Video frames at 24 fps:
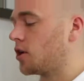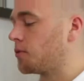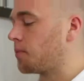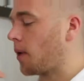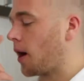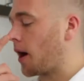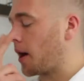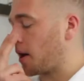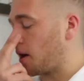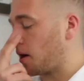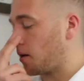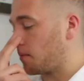
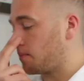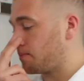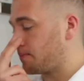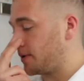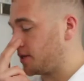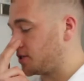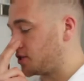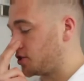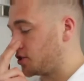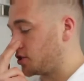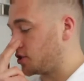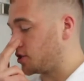now,
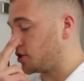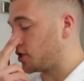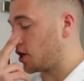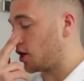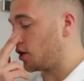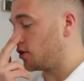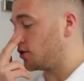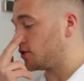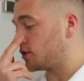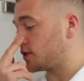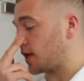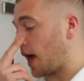
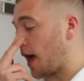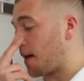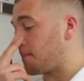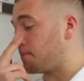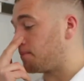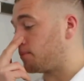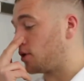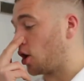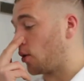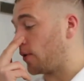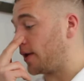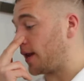and I've
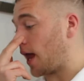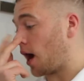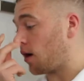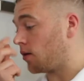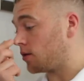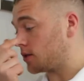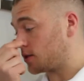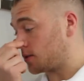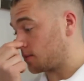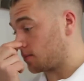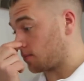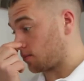noticed
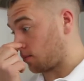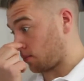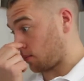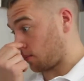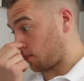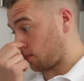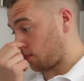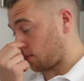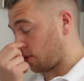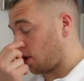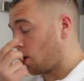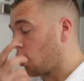
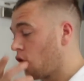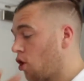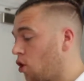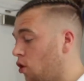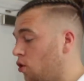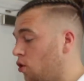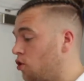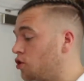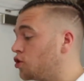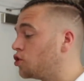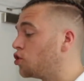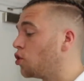quite an
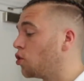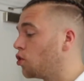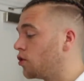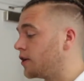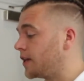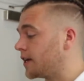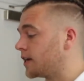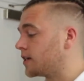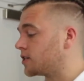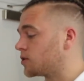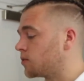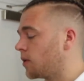
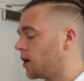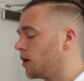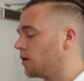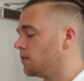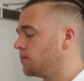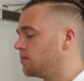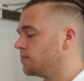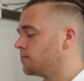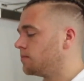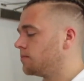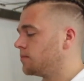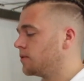expansion
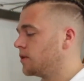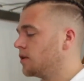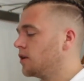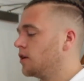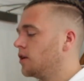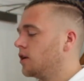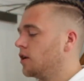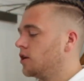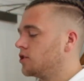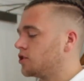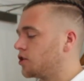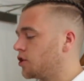
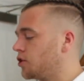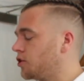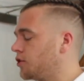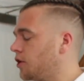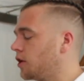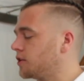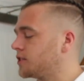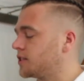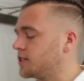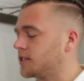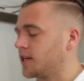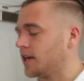of the
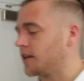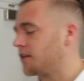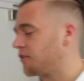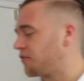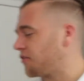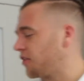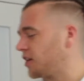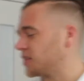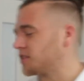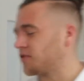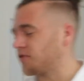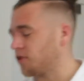
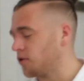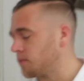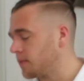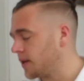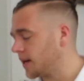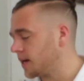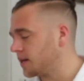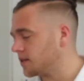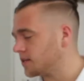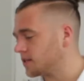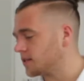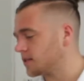conditions that we
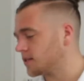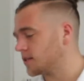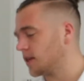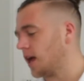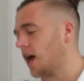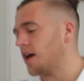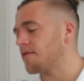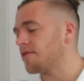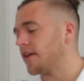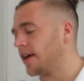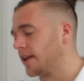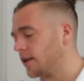now
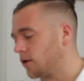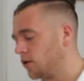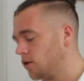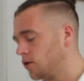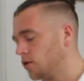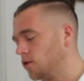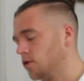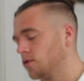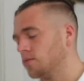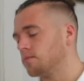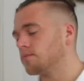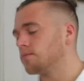treat,
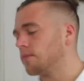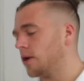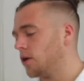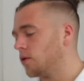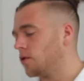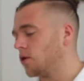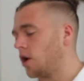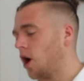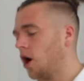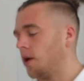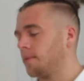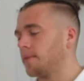and we
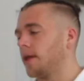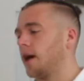get many